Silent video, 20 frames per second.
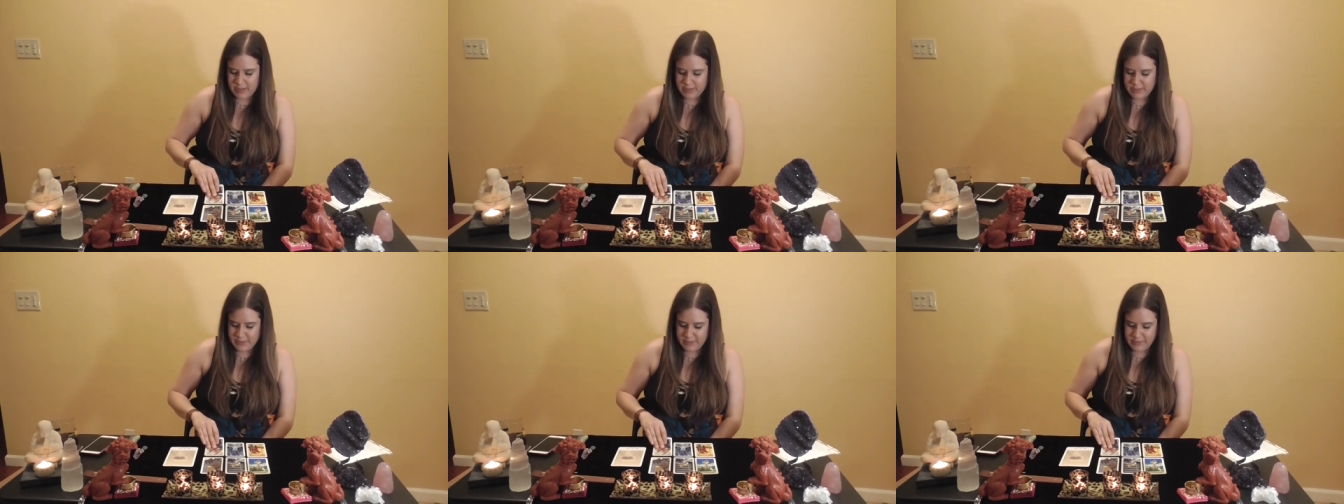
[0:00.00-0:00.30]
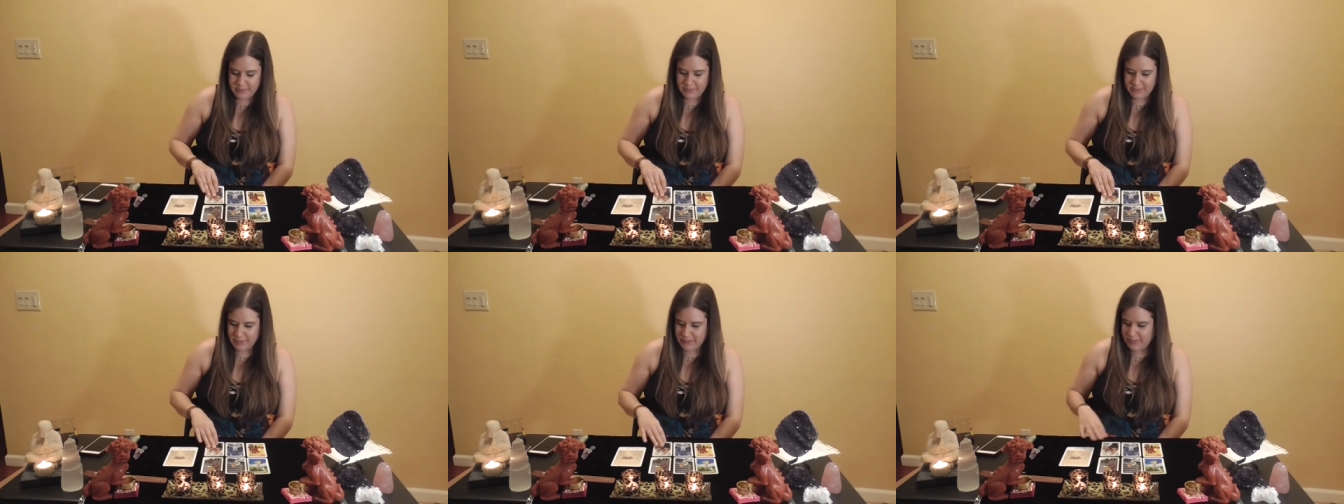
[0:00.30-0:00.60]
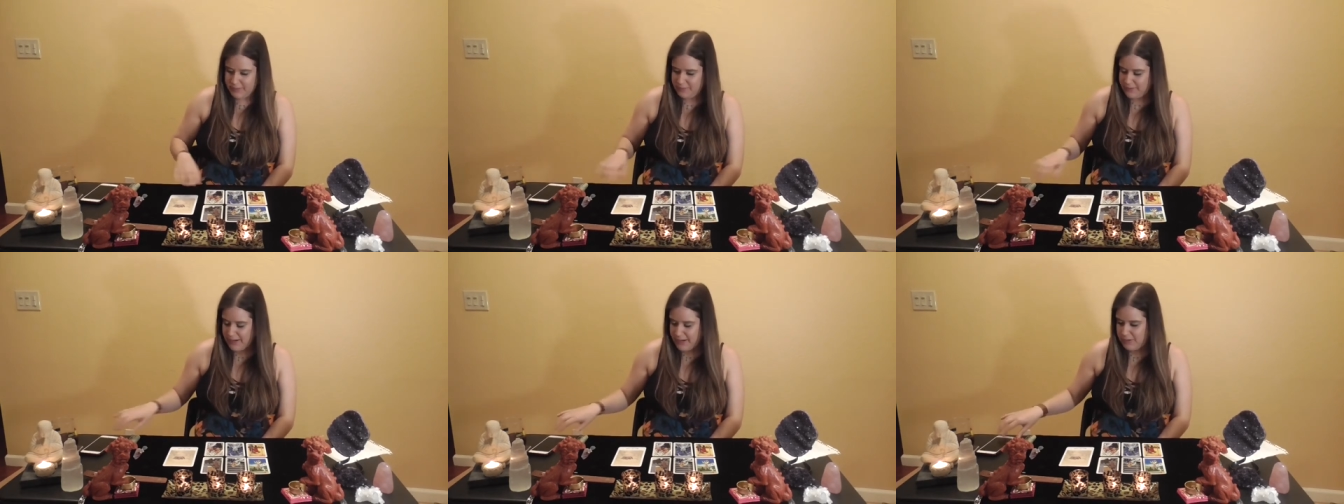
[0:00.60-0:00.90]
So
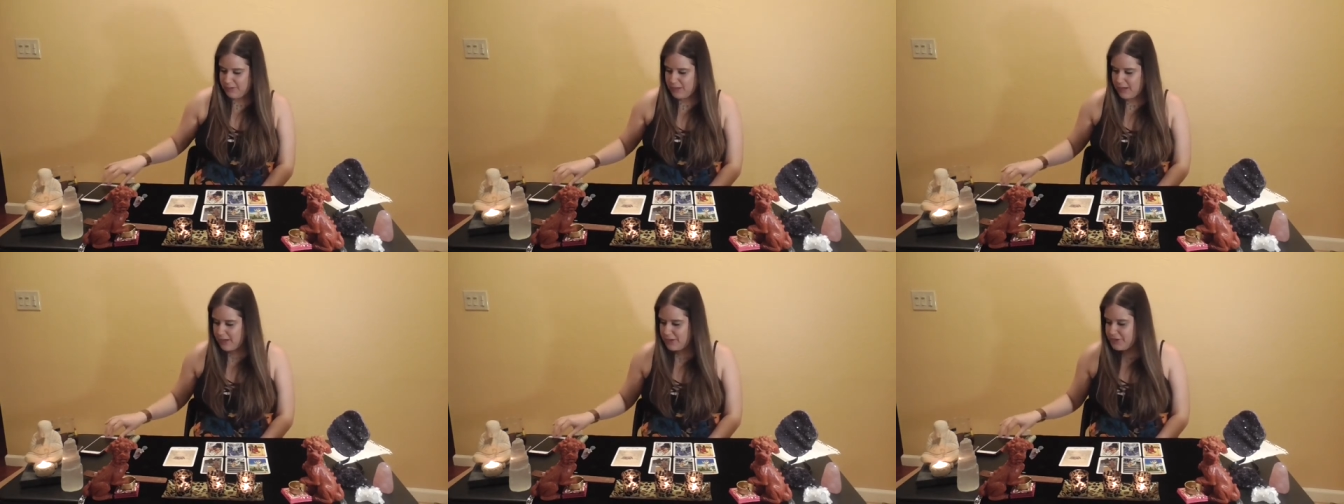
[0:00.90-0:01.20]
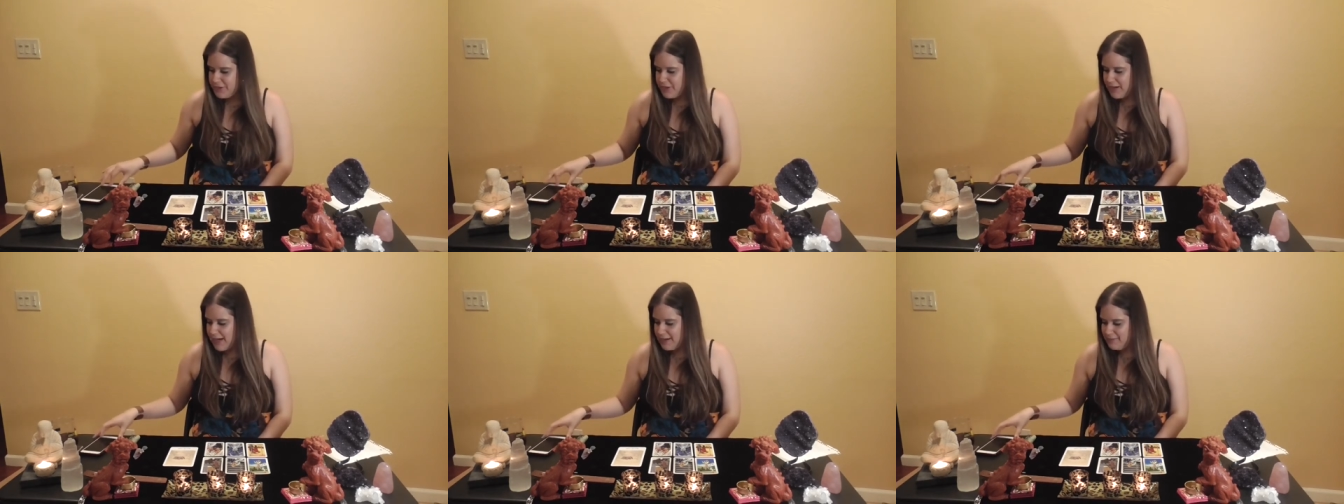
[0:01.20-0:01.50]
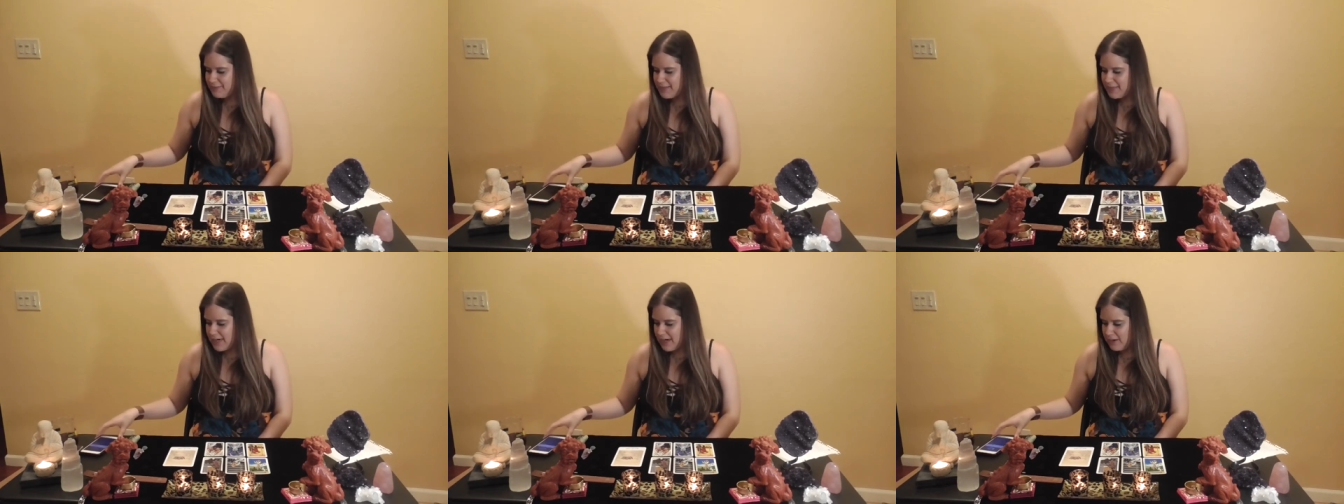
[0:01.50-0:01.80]
the final card you
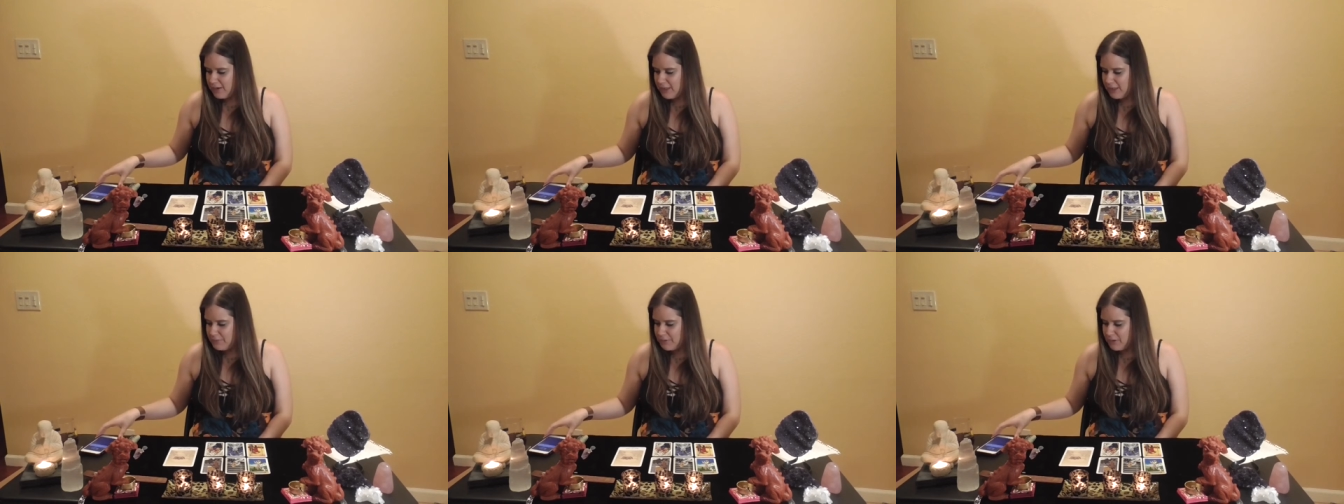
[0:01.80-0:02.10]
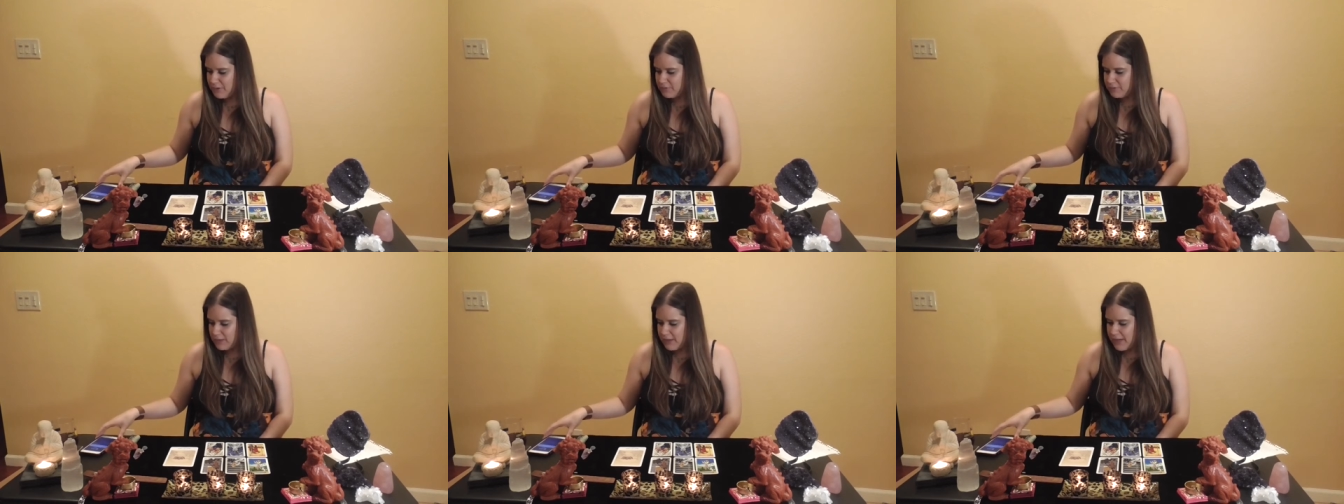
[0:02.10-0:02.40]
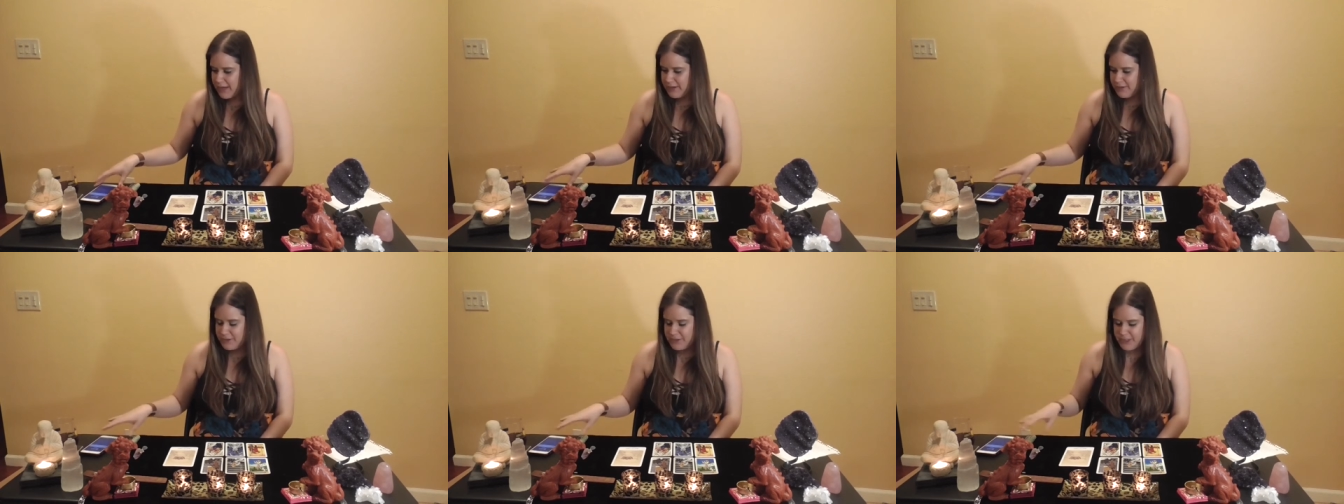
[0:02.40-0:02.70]
have is the outcome overall
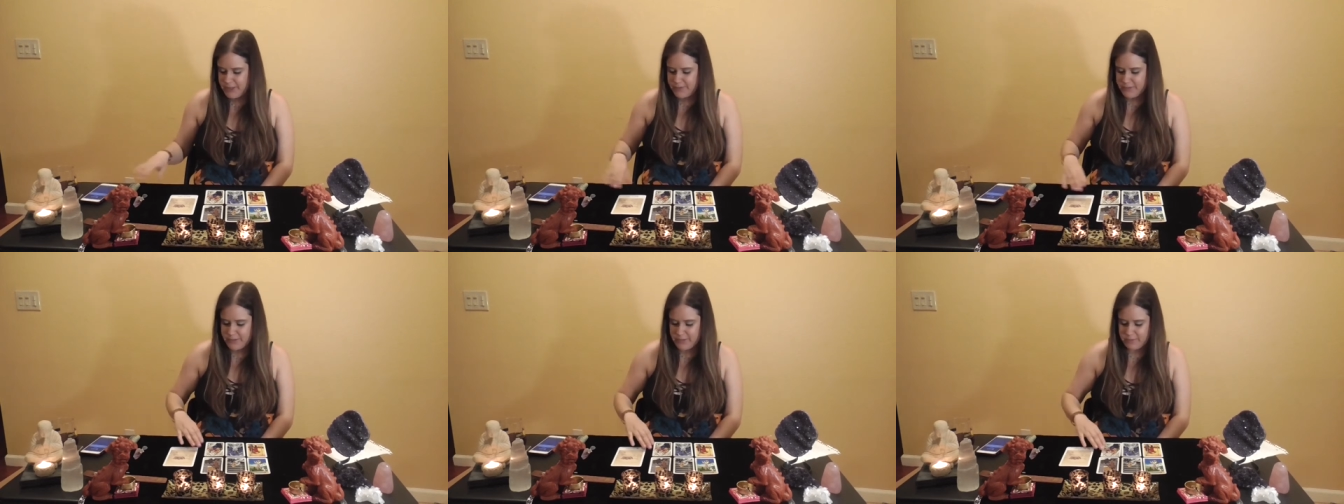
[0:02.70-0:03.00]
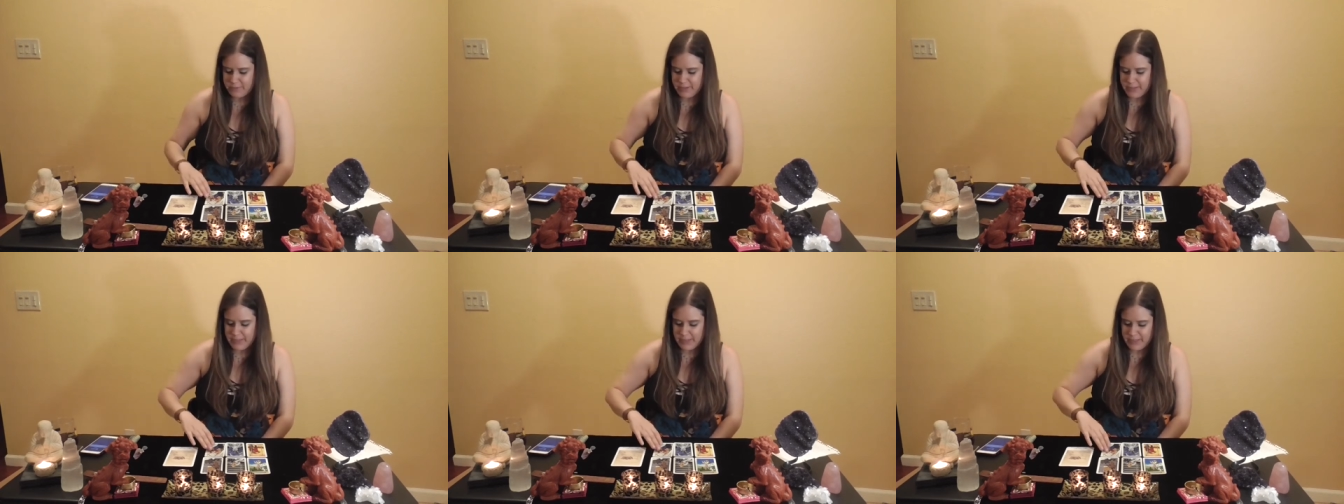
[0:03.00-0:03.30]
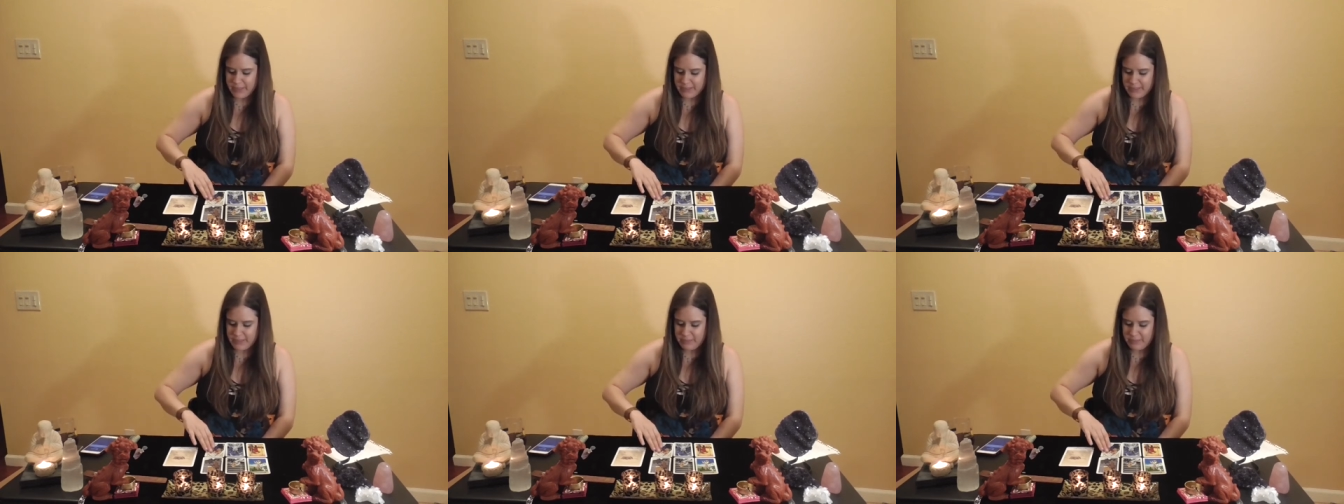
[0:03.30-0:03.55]
energy of this reading.